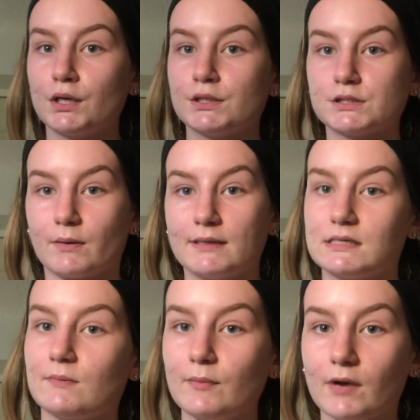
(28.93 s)
So I
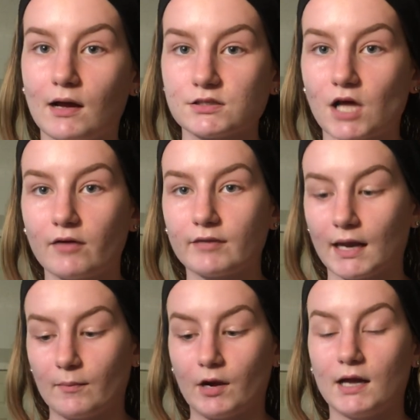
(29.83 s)
did my brows off
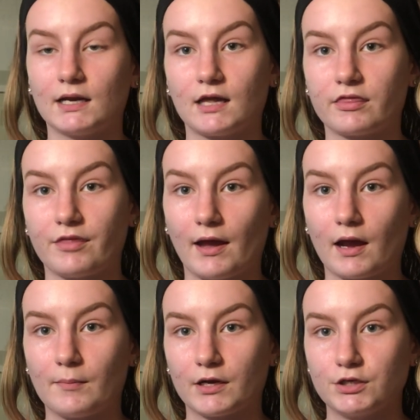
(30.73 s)
camera, and I think
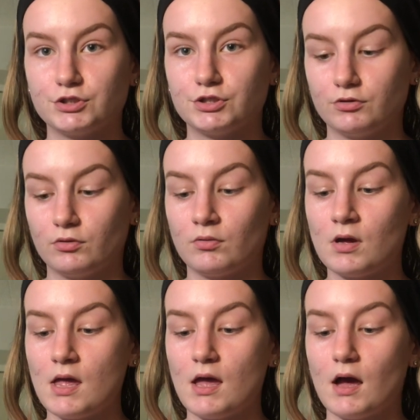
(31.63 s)
I'm gonna do
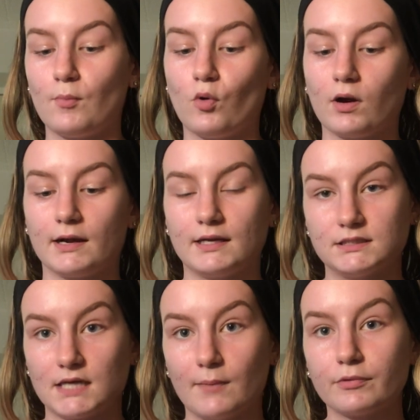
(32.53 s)
a more
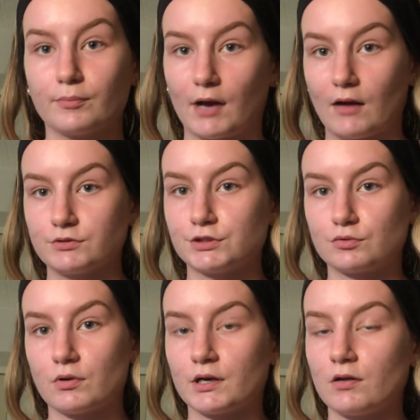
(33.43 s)
in-depth brow
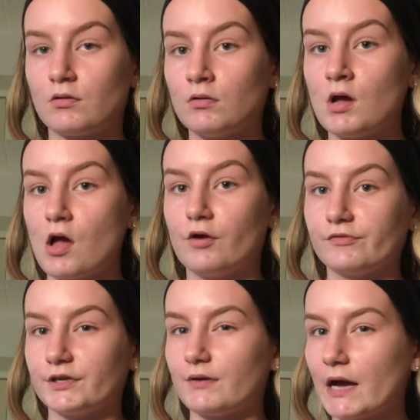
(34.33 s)
tutorial
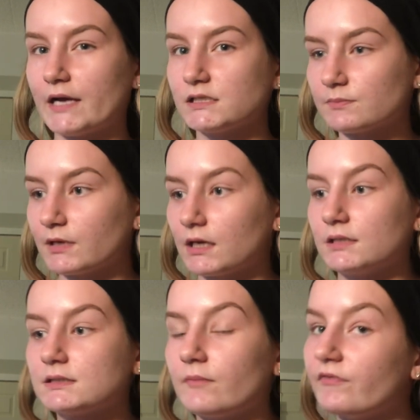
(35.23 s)
for you guys
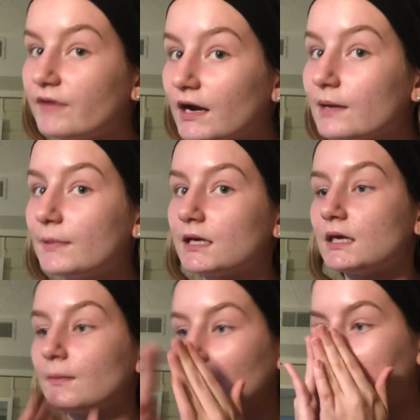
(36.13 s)
because I'm very
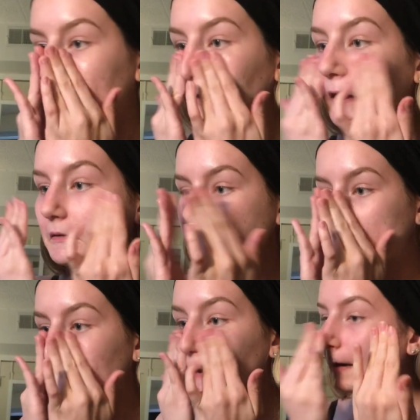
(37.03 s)
picky about my brows.
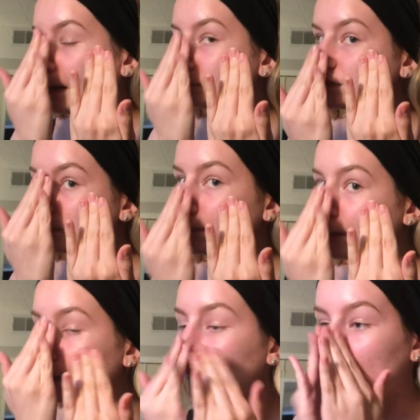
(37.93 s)
I'm just
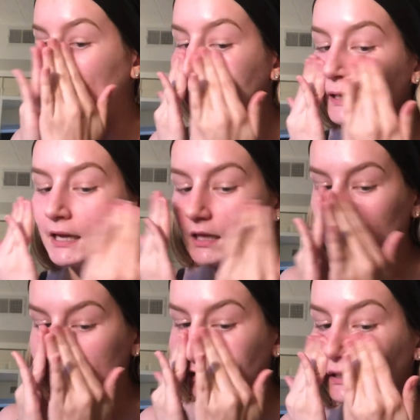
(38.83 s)
putting on
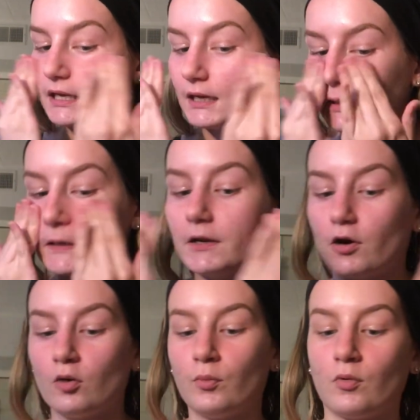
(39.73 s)
the
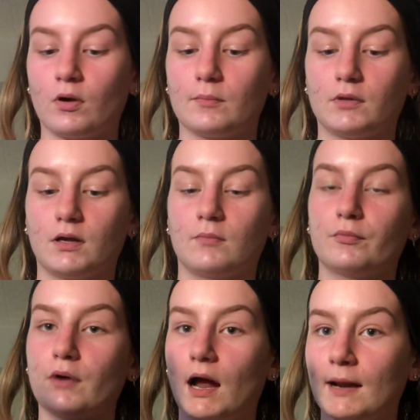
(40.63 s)
No Problem
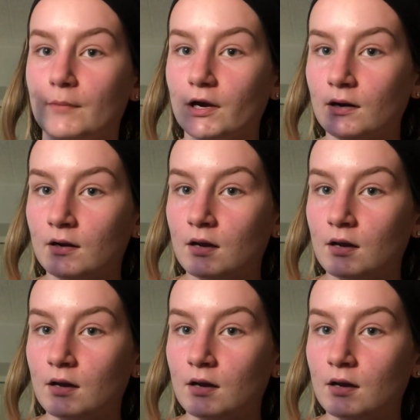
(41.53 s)
primer,